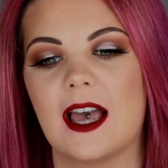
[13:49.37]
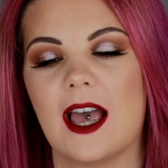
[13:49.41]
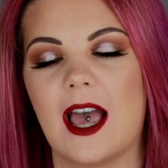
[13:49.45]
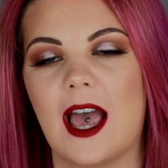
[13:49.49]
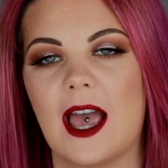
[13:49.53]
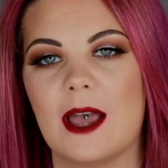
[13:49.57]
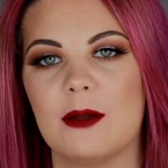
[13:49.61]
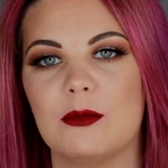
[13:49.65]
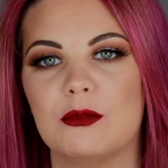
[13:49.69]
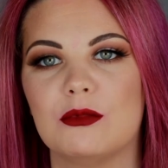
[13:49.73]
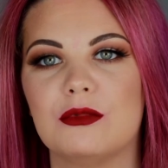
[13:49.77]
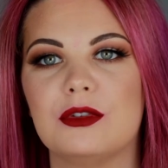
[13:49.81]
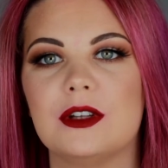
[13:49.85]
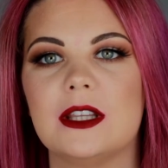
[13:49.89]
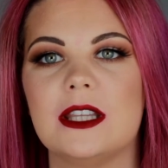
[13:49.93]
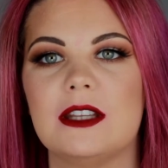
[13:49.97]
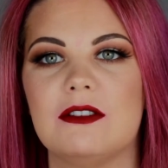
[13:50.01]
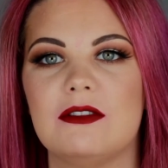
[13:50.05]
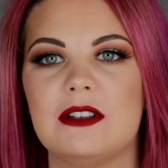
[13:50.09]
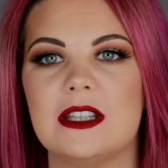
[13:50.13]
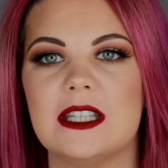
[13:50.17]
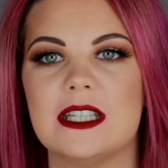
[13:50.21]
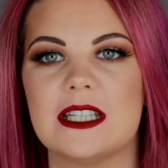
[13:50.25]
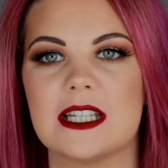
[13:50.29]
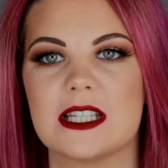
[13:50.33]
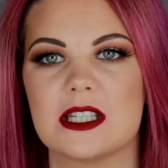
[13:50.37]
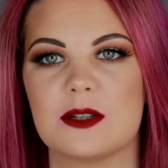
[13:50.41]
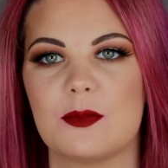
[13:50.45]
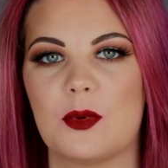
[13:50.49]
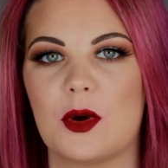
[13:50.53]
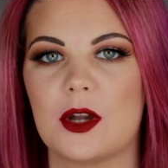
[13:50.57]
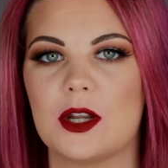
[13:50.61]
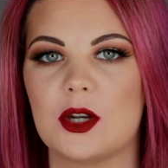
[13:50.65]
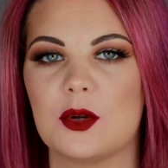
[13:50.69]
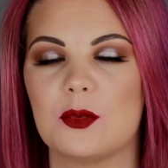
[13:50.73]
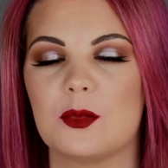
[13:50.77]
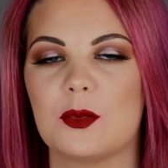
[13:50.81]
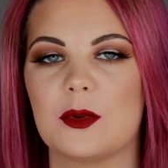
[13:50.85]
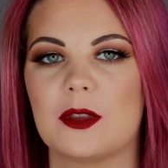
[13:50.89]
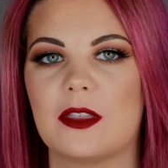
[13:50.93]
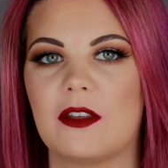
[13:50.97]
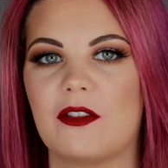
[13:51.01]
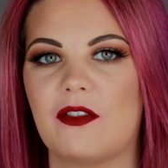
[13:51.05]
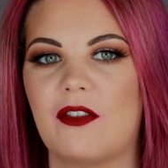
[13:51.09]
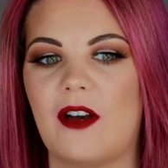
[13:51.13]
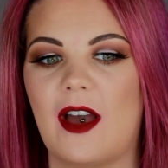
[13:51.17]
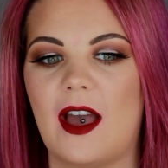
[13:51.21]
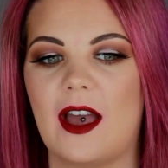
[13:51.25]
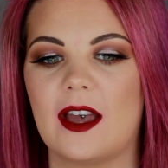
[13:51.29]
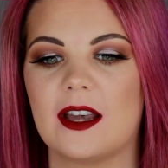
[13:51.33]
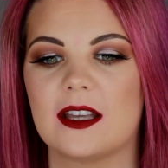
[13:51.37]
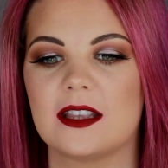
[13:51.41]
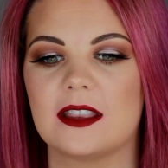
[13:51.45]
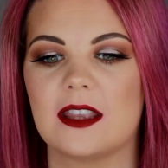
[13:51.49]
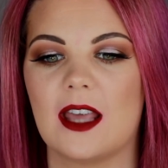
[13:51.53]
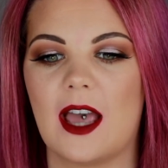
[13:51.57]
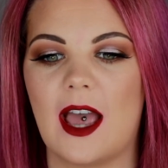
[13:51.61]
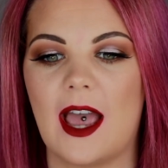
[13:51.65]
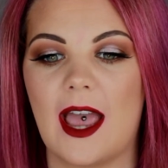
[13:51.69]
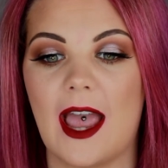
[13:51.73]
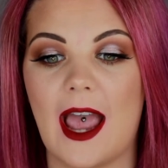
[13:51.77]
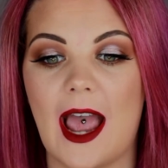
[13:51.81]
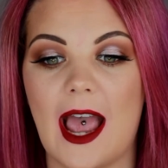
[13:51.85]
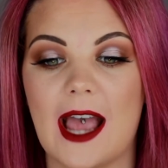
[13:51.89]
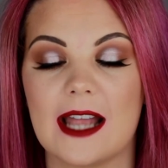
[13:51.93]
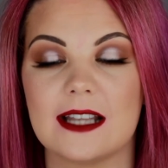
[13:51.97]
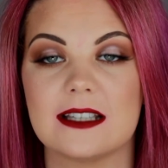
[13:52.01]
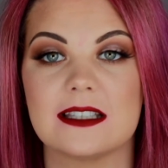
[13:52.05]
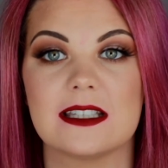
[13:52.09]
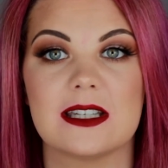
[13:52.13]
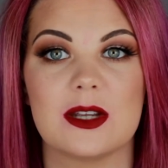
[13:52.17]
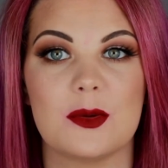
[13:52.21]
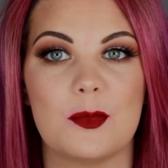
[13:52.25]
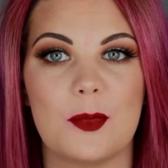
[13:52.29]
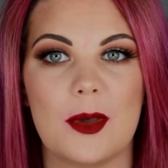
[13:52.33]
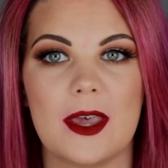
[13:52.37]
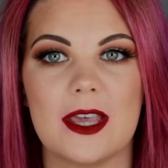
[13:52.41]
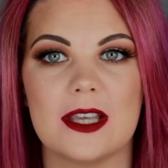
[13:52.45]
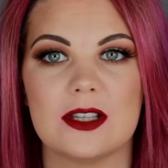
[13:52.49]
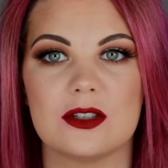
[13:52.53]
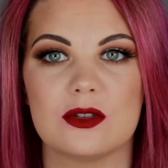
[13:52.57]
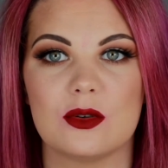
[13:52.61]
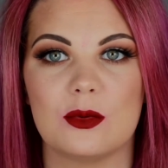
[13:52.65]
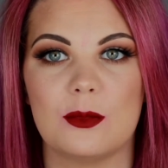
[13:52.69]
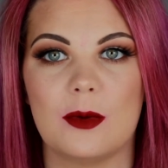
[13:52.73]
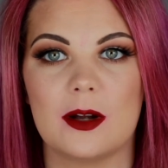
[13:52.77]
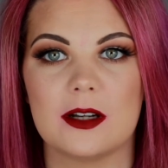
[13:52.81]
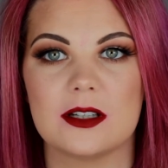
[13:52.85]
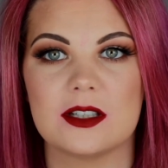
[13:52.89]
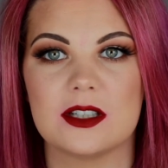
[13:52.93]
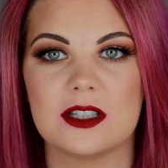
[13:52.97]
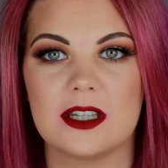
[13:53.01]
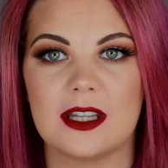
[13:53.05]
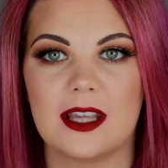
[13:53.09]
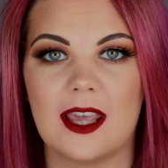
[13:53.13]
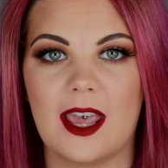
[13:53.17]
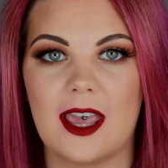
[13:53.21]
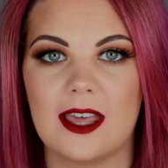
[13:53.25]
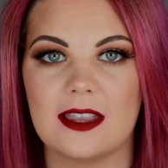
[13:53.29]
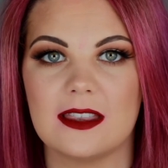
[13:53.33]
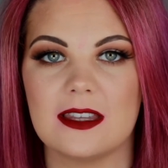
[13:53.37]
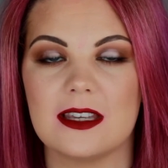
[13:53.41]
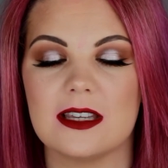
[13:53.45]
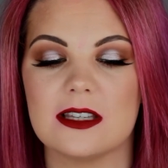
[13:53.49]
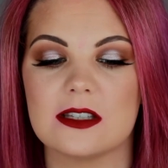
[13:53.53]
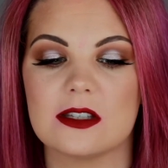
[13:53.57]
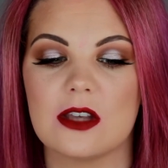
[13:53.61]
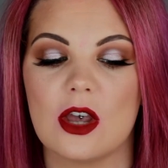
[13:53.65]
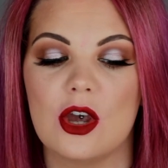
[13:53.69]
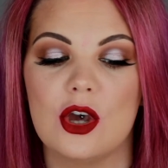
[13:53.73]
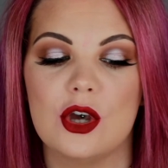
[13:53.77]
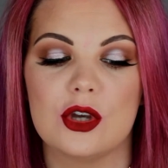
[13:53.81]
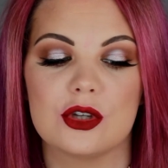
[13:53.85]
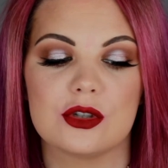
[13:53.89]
I'm really, really disappointed with the fact that I had to pay so much to get these.